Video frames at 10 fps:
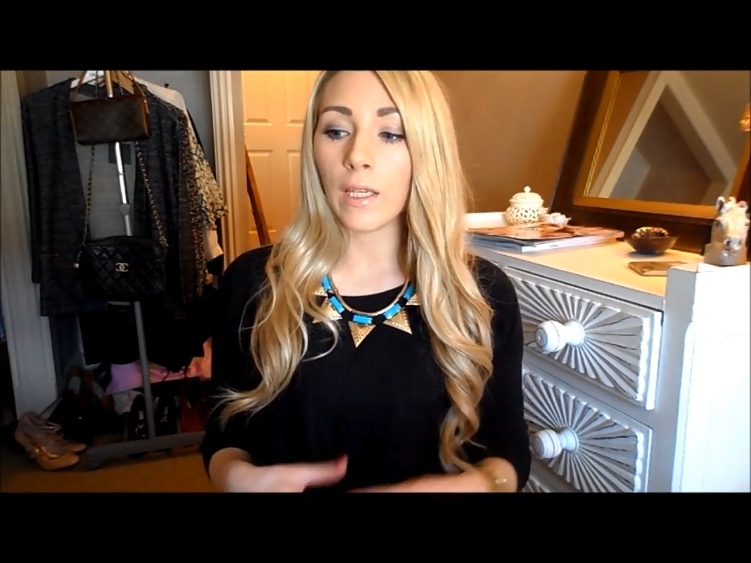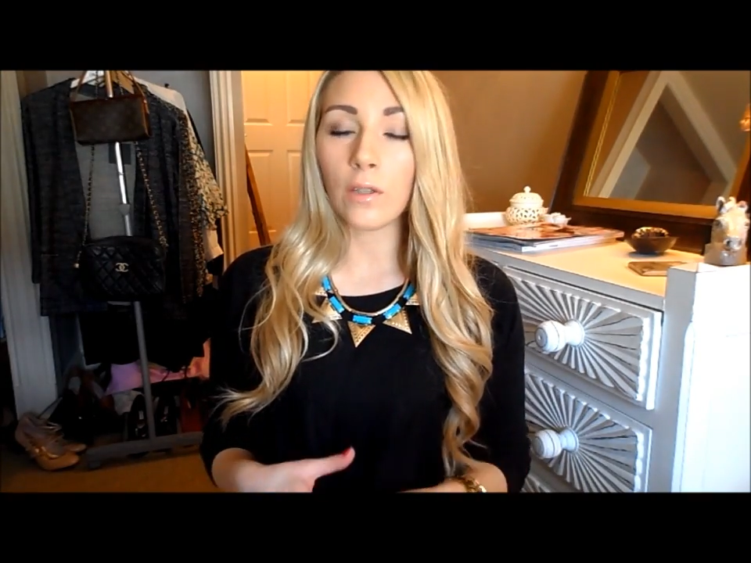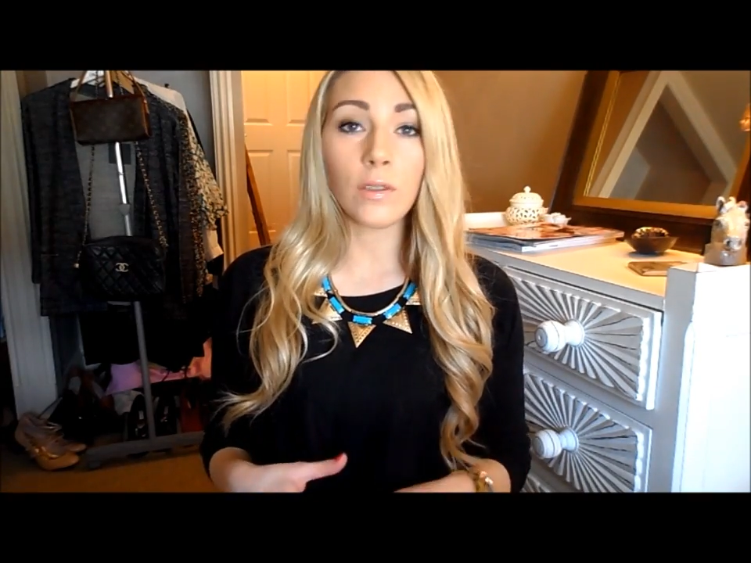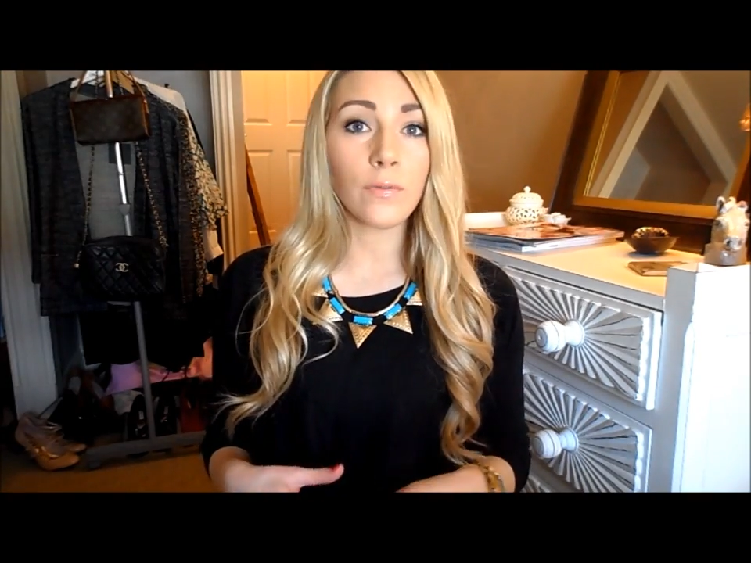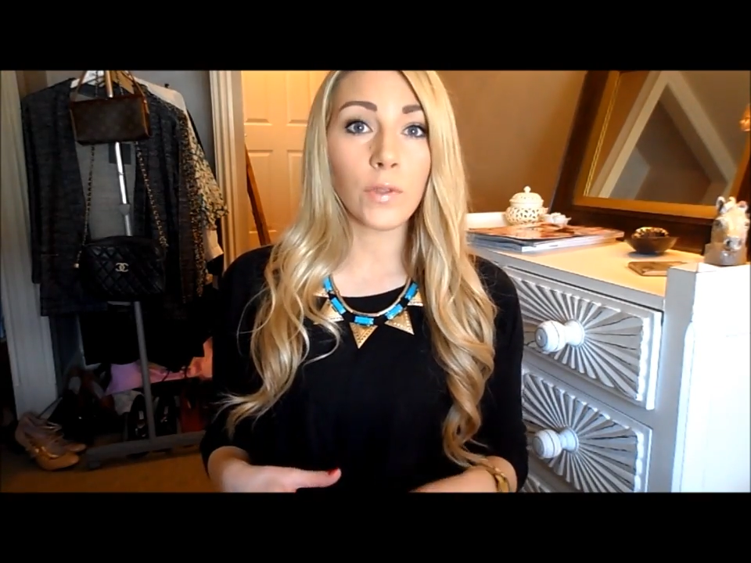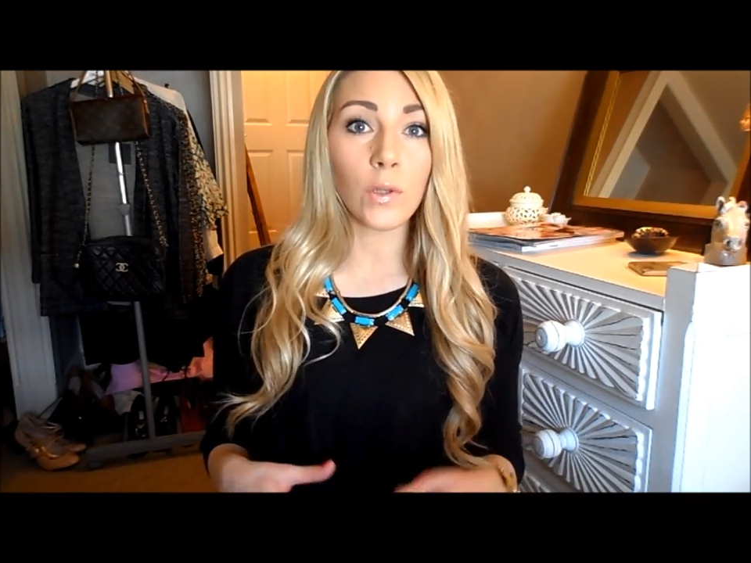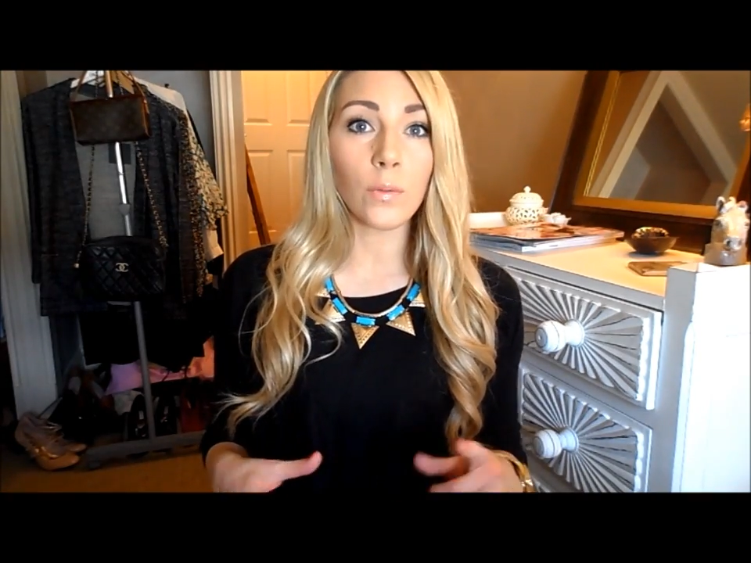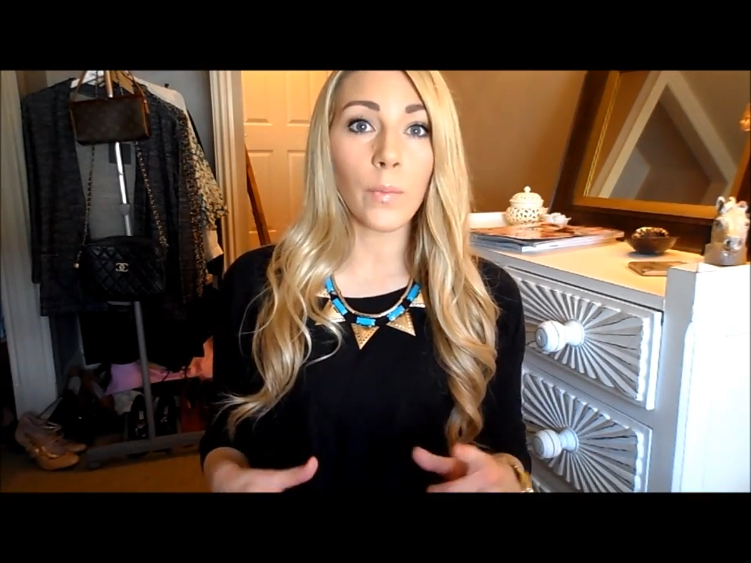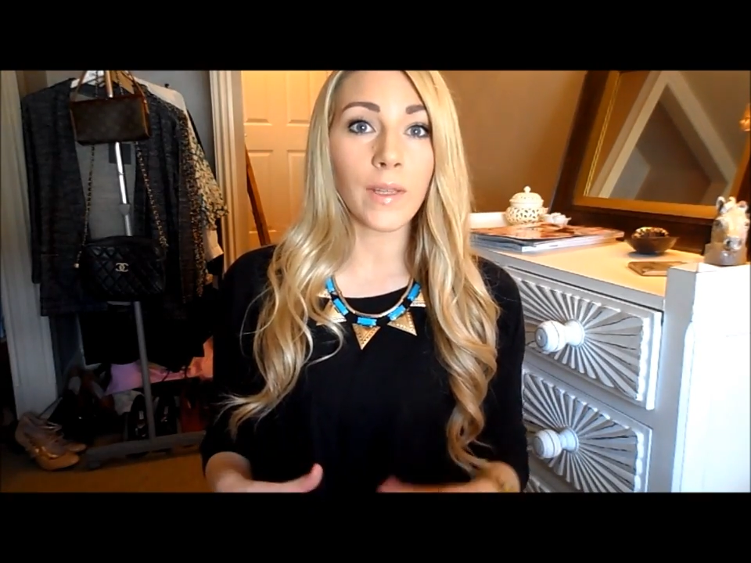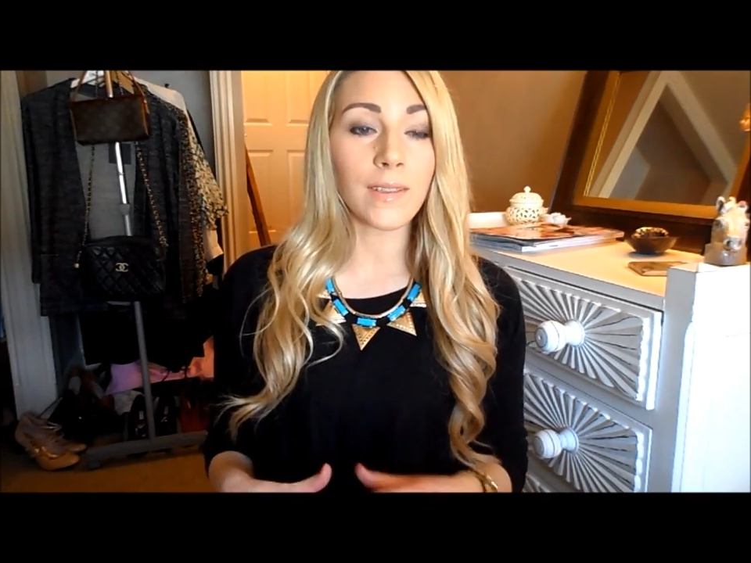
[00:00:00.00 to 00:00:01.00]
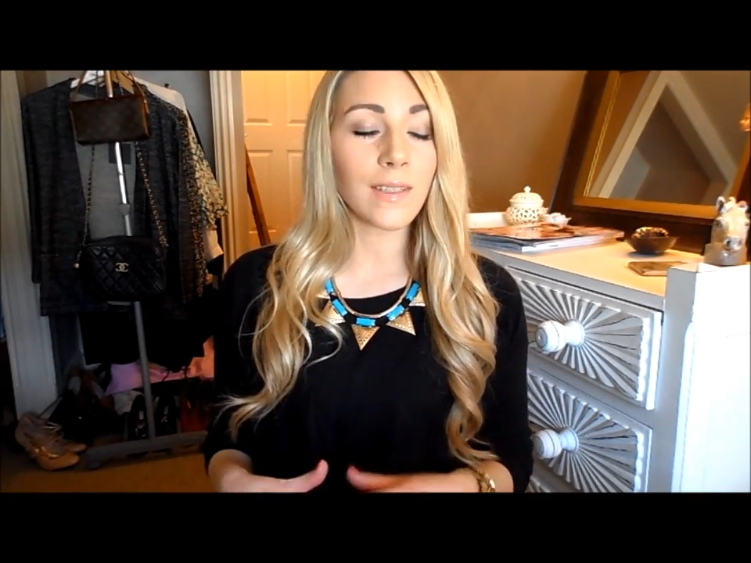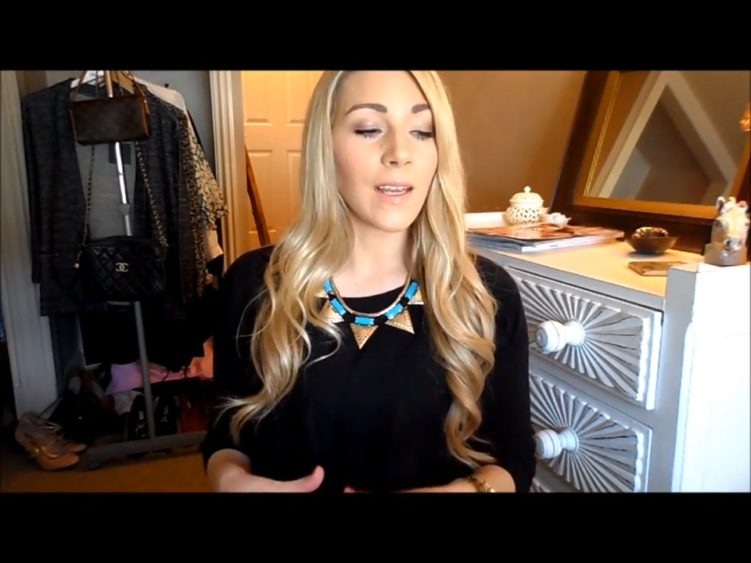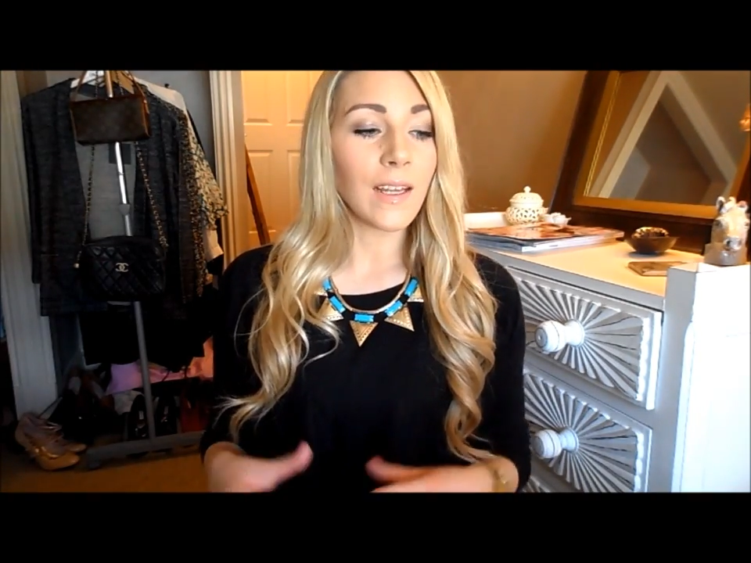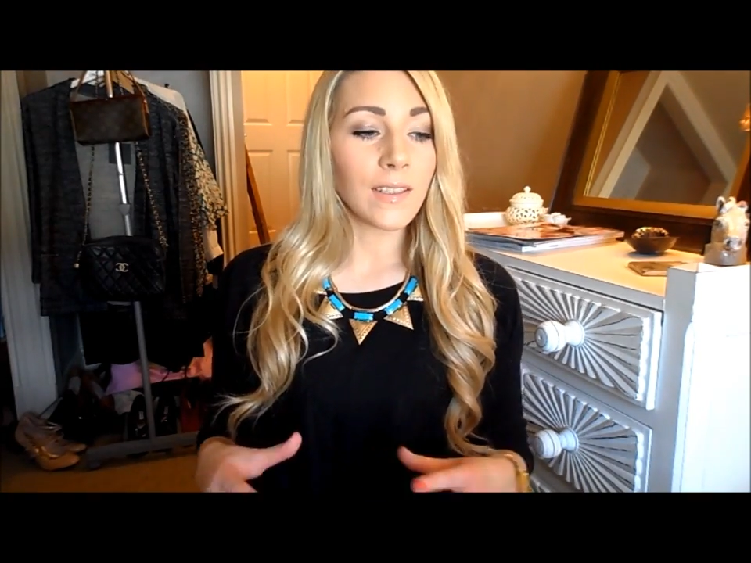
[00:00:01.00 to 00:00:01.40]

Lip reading: a good few months.